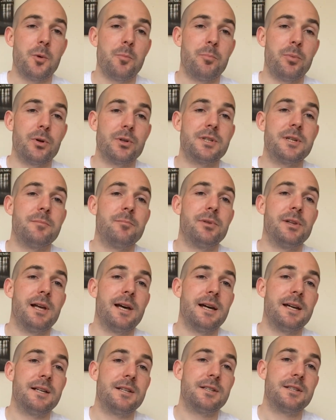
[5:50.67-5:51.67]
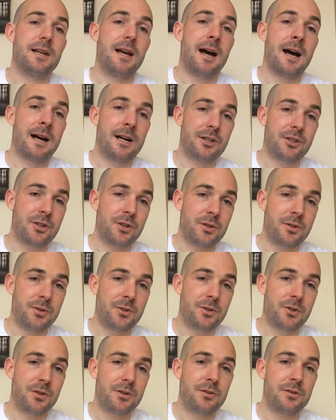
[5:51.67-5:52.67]
put in place
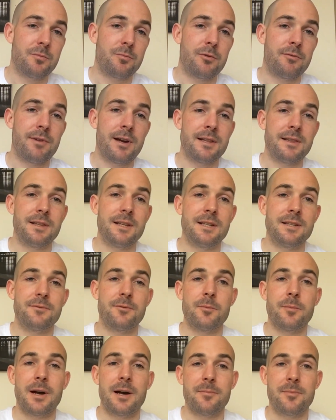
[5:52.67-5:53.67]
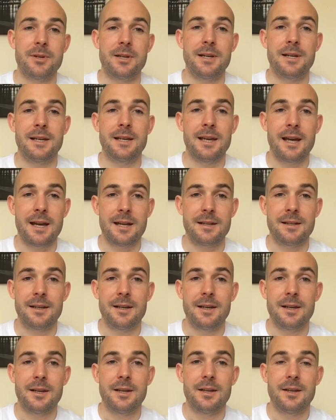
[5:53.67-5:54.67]
actions to prevent this from happening
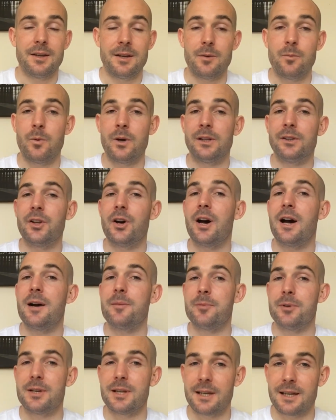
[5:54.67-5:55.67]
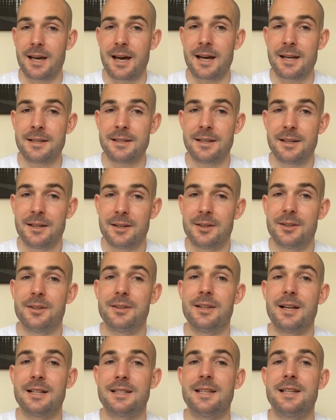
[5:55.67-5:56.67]
again. It will not happen again.
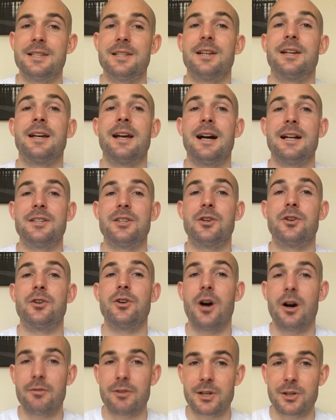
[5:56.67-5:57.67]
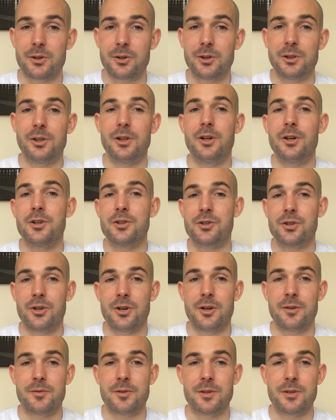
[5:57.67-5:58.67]
That is a categorical
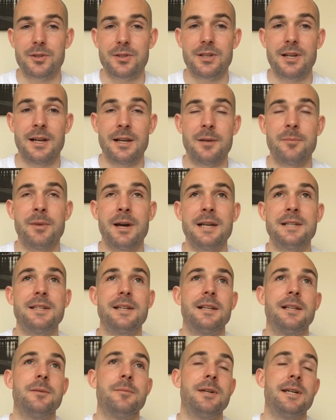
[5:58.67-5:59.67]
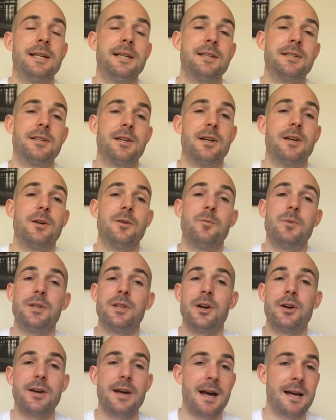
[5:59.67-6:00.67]
assurance, and it basically means
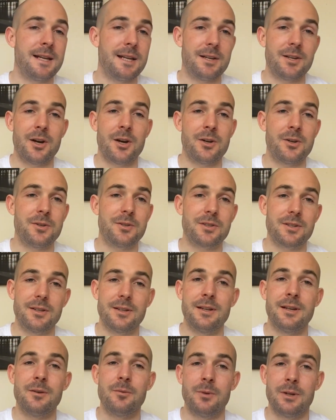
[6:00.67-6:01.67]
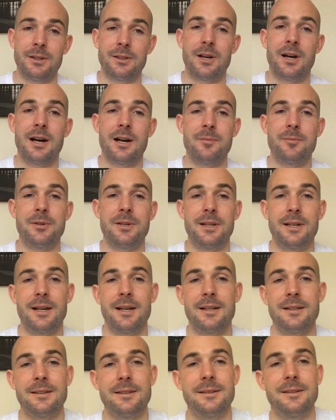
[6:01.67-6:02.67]
without any doubt it will not happen again.